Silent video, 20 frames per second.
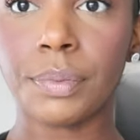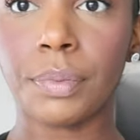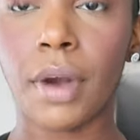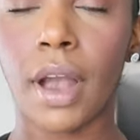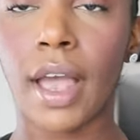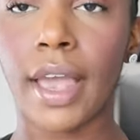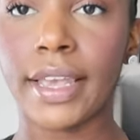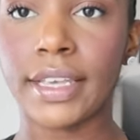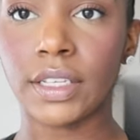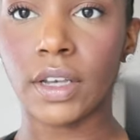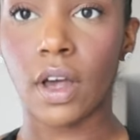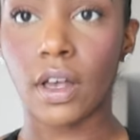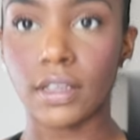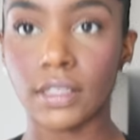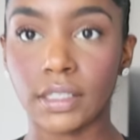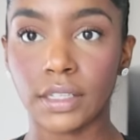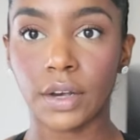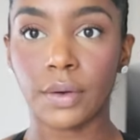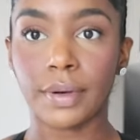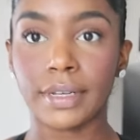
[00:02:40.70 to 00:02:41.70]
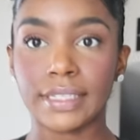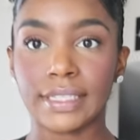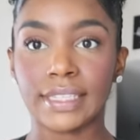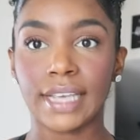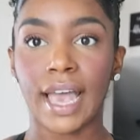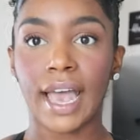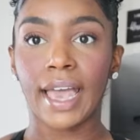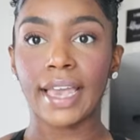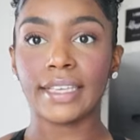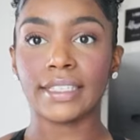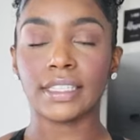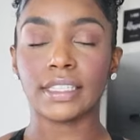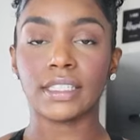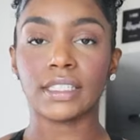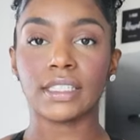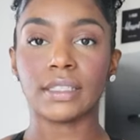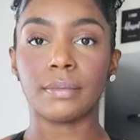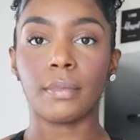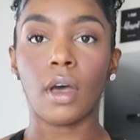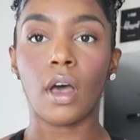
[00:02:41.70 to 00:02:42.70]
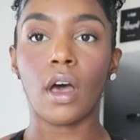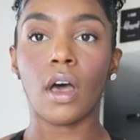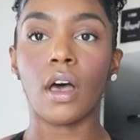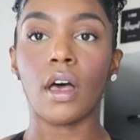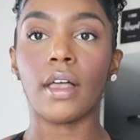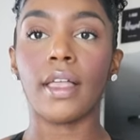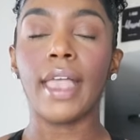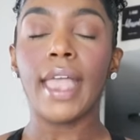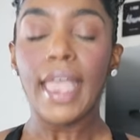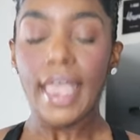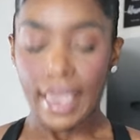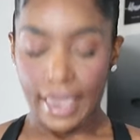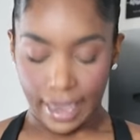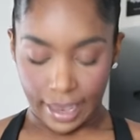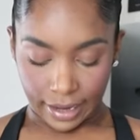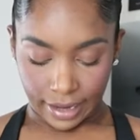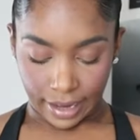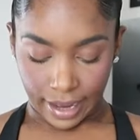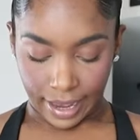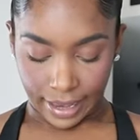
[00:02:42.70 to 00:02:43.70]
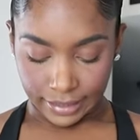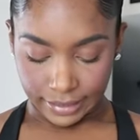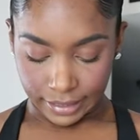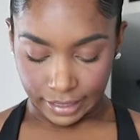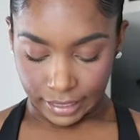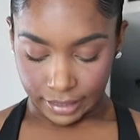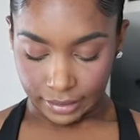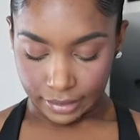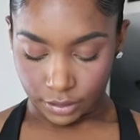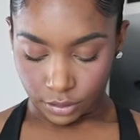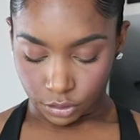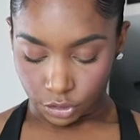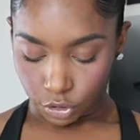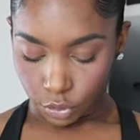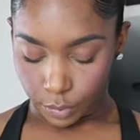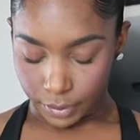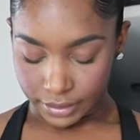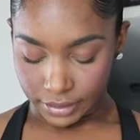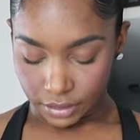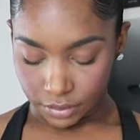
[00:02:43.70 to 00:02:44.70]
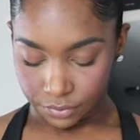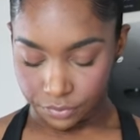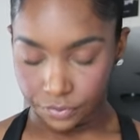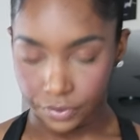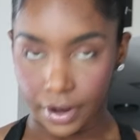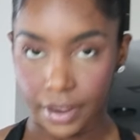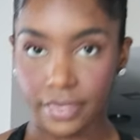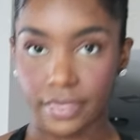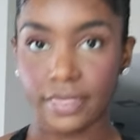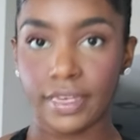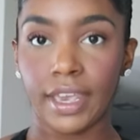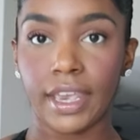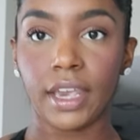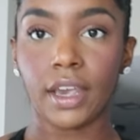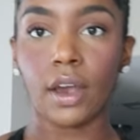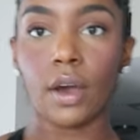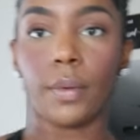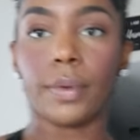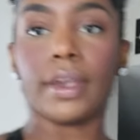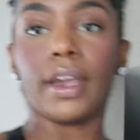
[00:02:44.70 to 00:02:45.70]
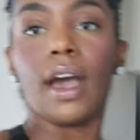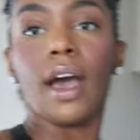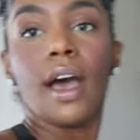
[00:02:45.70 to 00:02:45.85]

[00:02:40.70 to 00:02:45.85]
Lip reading: bra is also a size small, and it has like a little twist front thing going